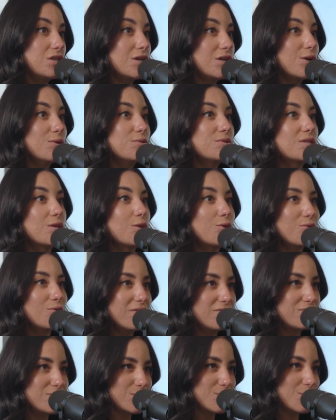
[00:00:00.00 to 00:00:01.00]
goes to
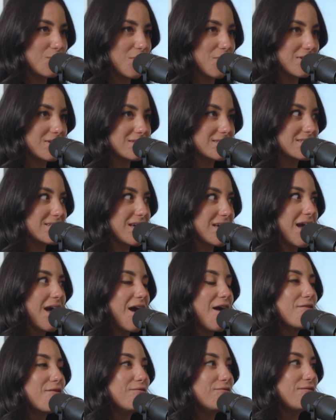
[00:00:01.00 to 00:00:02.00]
thrift stores,
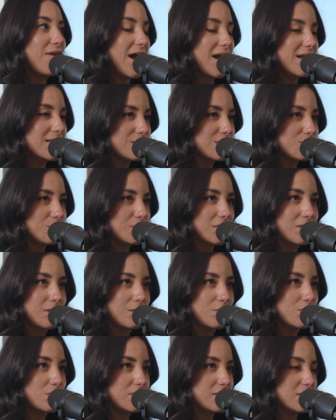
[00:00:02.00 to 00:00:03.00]
finds really
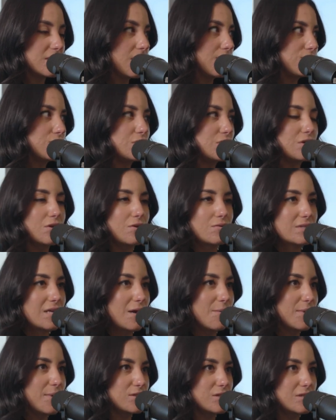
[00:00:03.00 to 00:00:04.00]
cool stuff. She knows
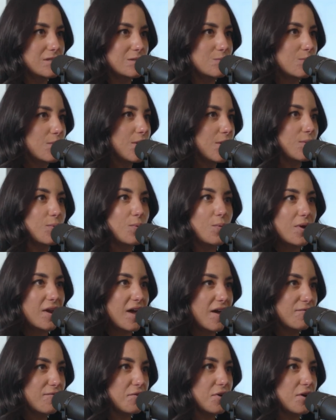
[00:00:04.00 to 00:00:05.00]
how much it's worth,
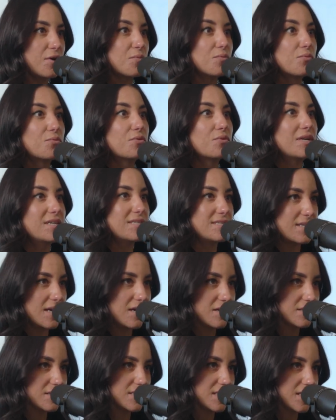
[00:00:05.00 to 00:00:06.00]
whatever,
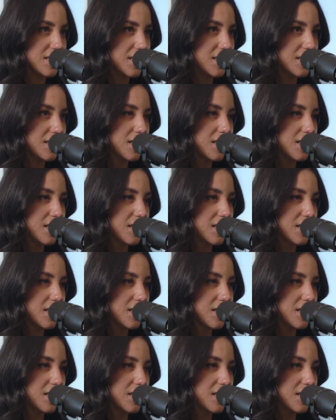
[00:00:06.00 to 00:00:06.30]
resells it.